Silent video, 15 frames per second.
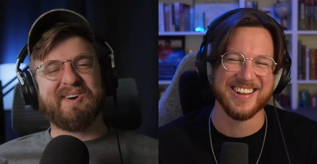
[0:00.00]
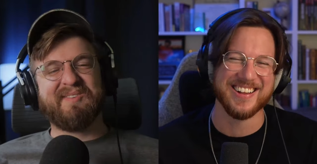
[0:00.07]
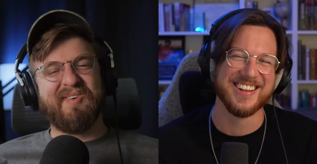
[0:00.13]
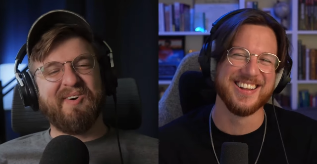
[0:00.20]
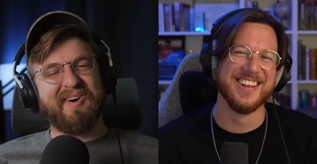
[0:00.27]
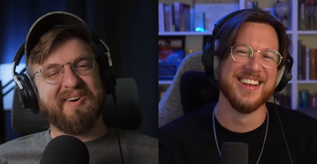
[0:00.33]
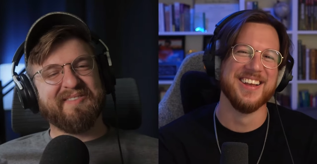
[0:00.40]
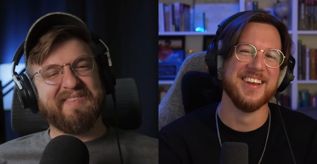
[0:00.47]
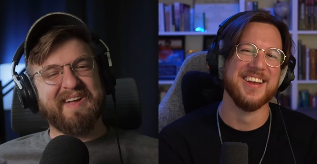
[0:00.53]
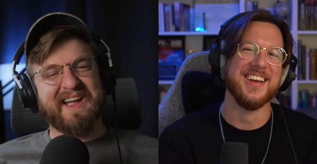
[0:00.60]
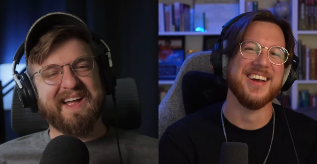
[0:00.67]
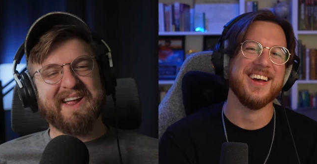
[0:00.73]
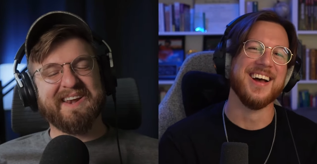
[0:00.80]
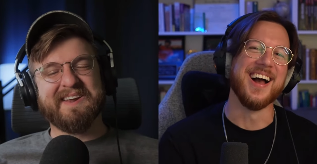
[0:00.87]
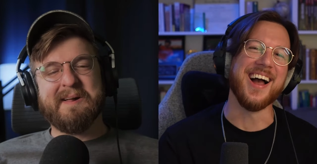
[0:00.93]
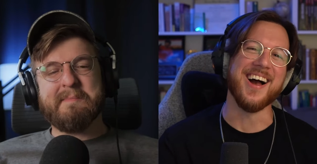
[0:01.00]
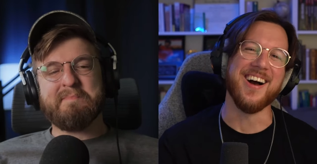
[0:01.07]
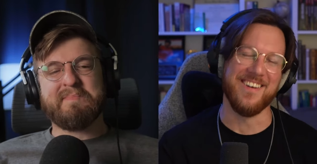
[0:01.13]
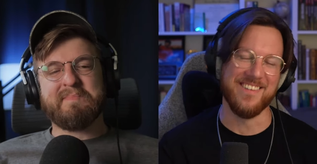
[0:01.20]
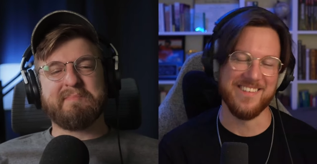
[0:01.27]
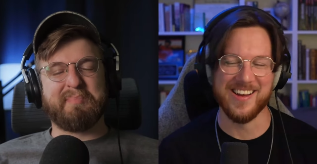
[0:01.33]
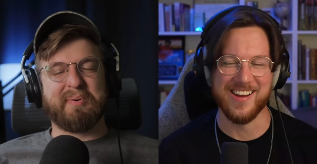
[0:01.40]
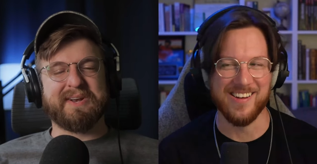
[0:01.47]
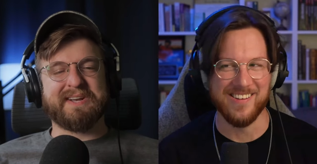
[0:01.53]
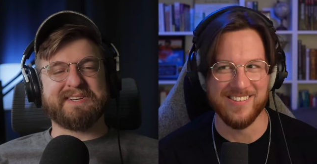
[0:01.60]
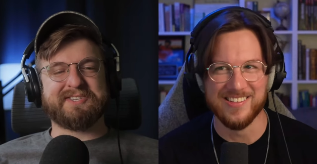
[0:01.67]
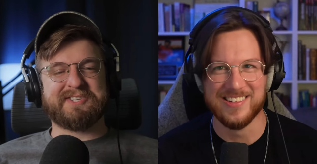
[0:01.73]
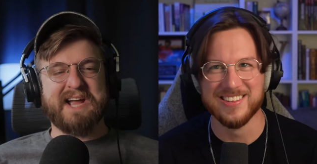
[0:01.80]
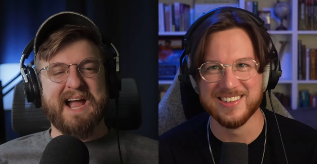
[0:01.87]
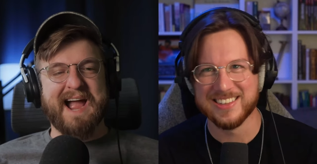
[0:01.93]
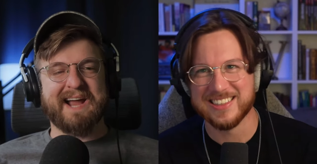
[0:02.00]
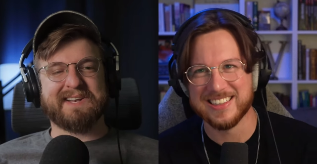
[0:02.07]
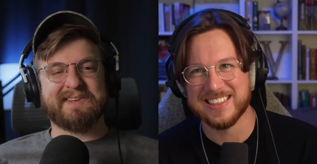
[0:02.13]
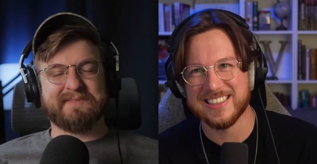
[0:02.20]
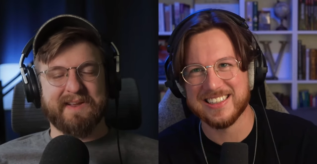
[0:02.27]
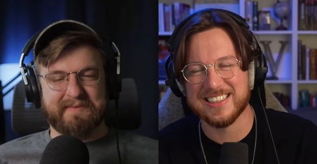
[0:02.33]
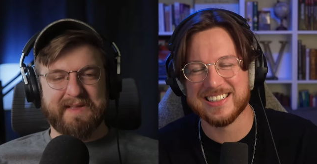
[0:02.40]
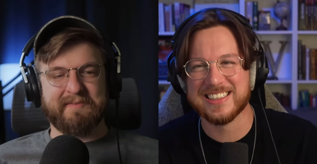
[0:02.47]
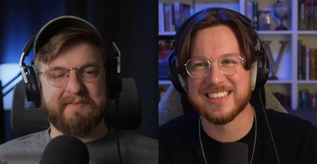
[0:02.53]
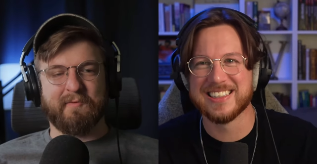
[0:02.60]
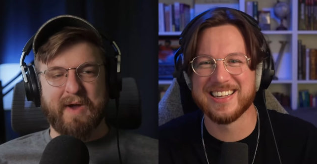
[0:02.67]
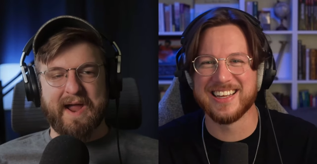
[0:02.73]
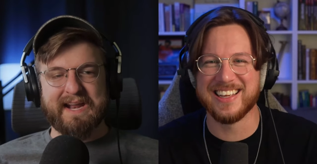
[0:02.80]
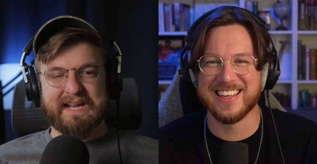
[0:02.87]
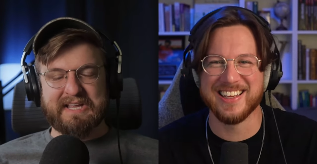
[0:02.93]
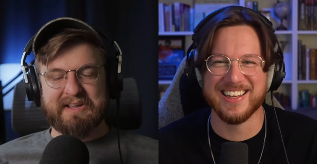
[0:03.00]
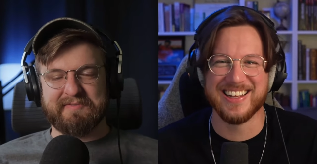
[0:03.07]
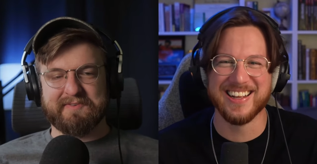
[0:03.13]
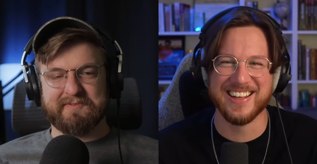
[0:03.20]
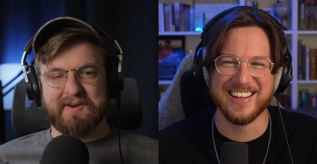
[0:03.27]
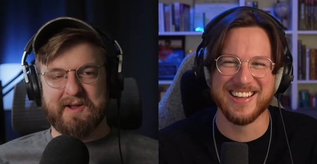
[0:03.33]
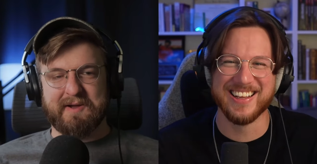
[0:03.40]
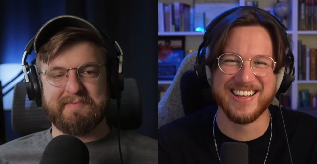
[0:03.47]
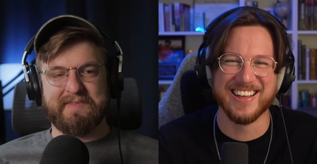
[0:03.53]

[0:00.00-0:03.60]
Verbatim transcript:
Speaker 1: Come on, man. Oh no. Put a jacked weightlifter up